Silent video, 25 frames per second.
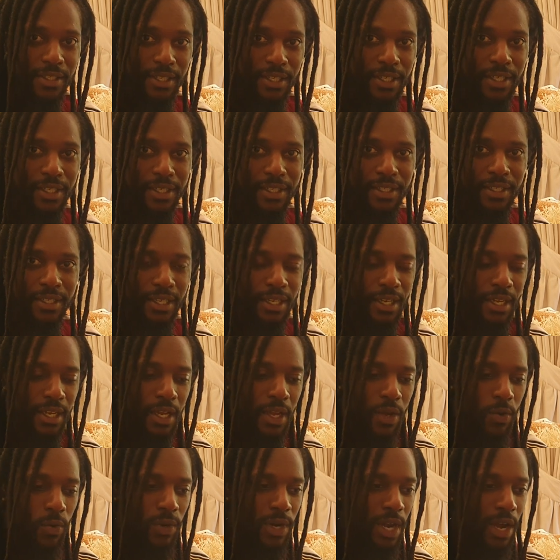they did.
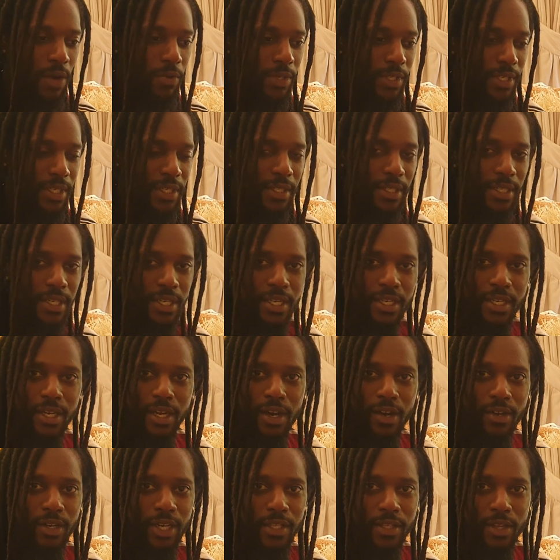When I was in
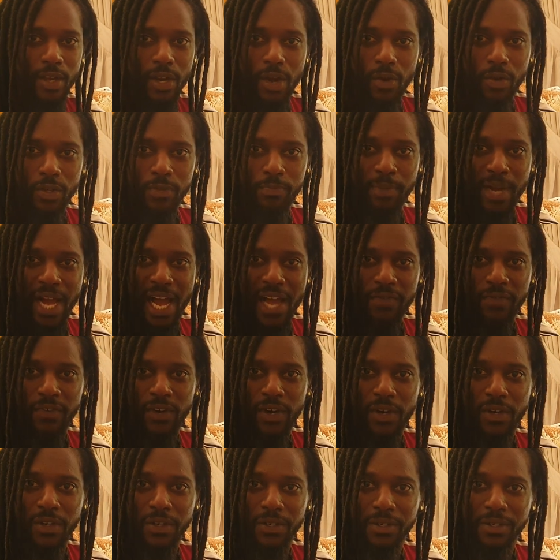Senegal, they thought I was
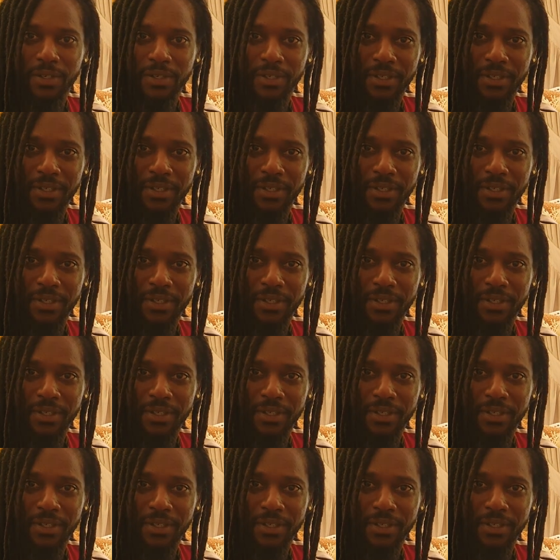Bifal.